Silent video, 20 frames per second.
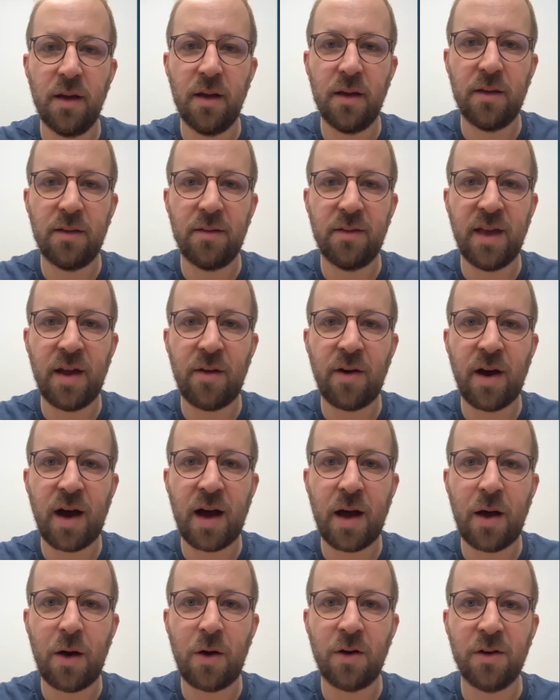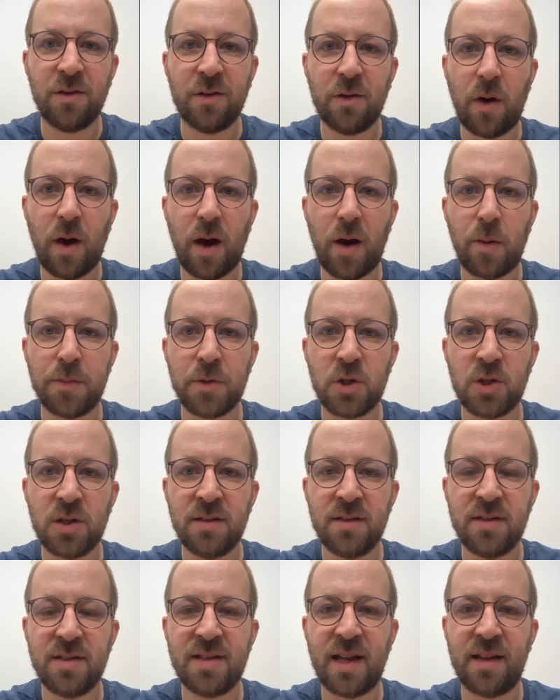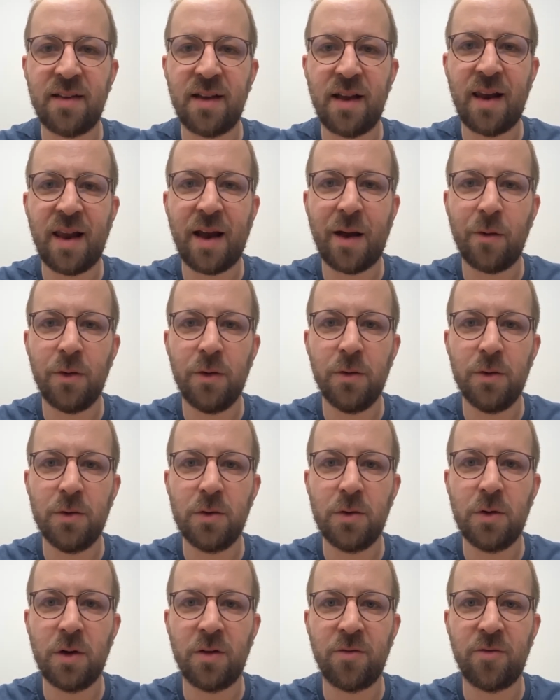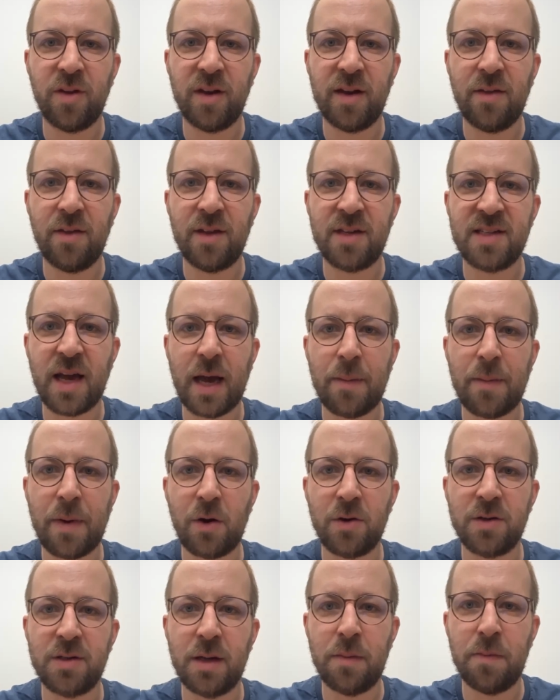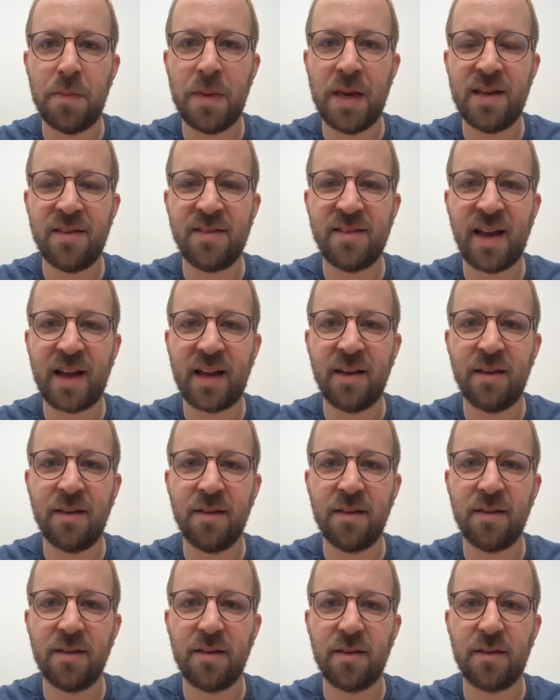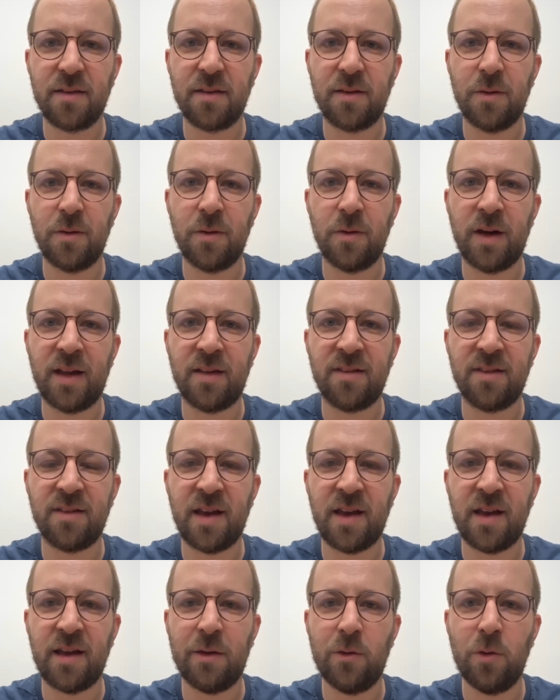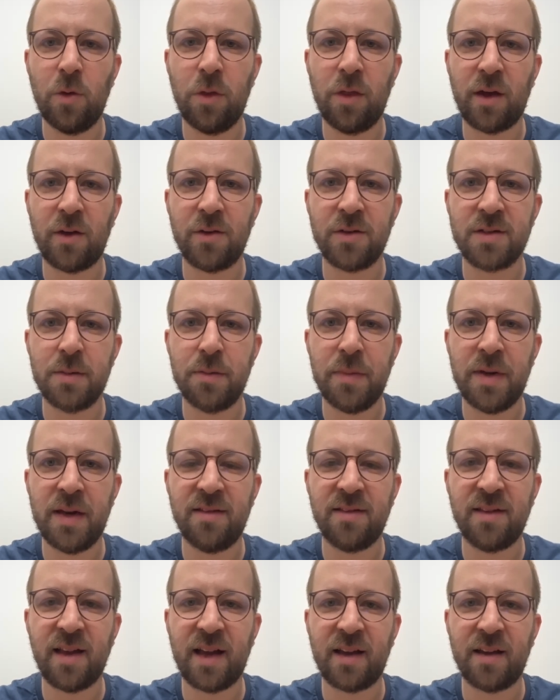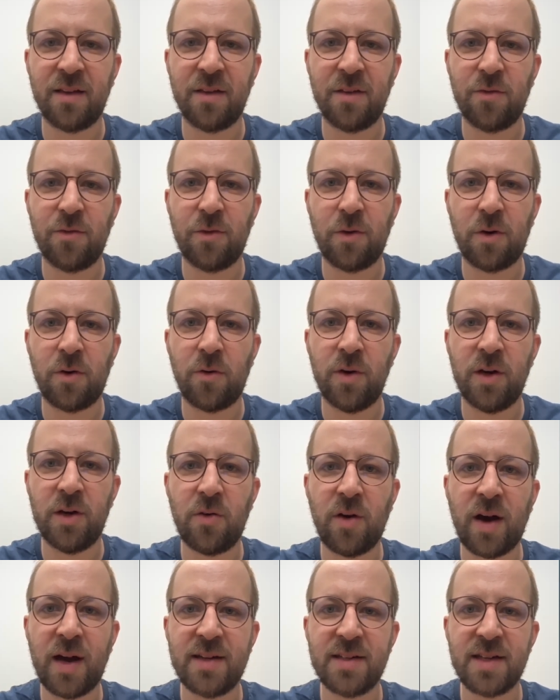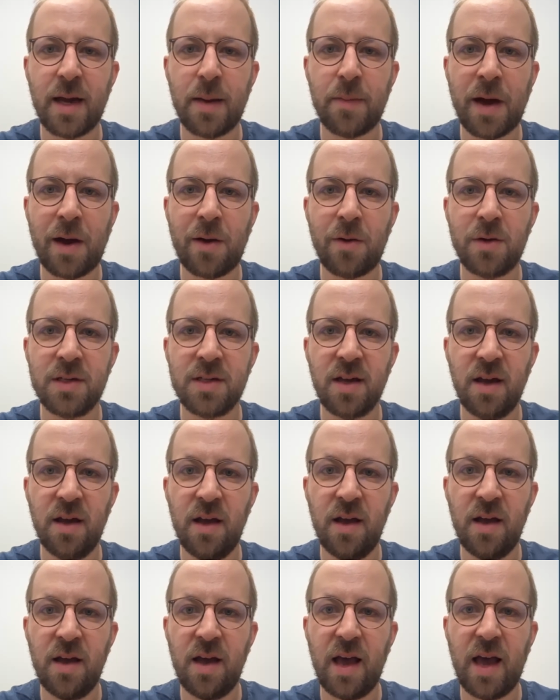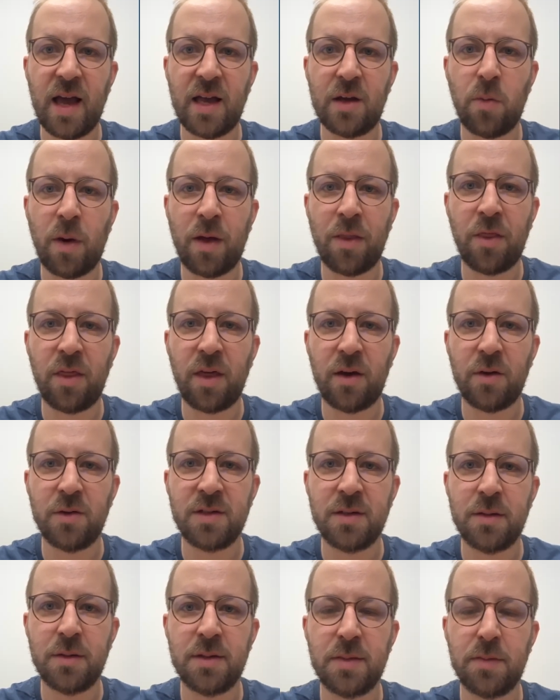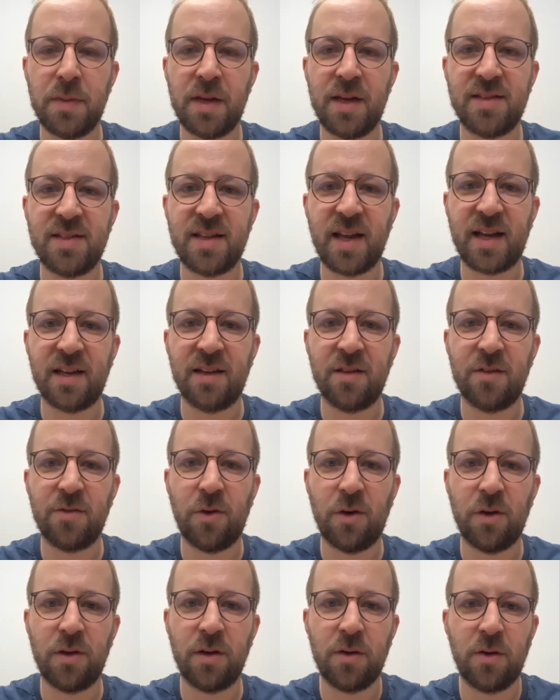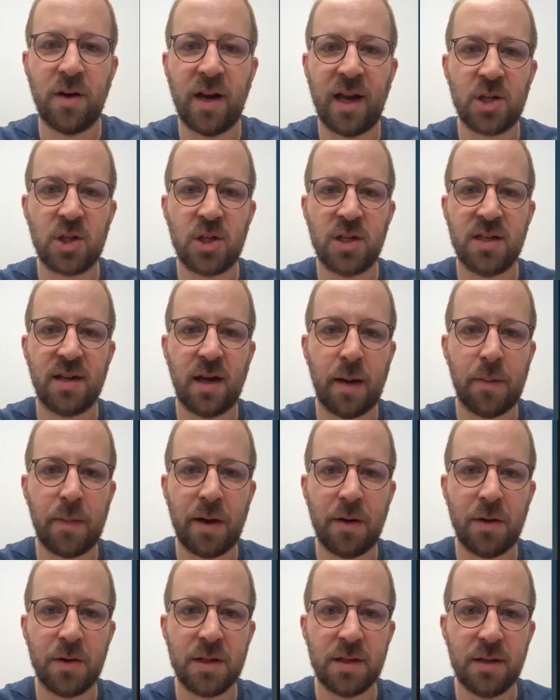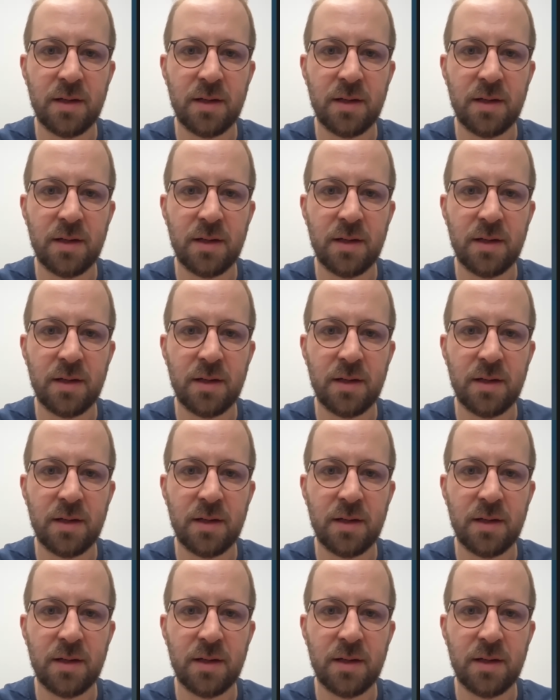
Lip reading: there are also options that allow you to configure the timeout in milliseconds. So let's say 2000 milliseconds for read-write timeout and 1000 milliseconds for the connection timeout.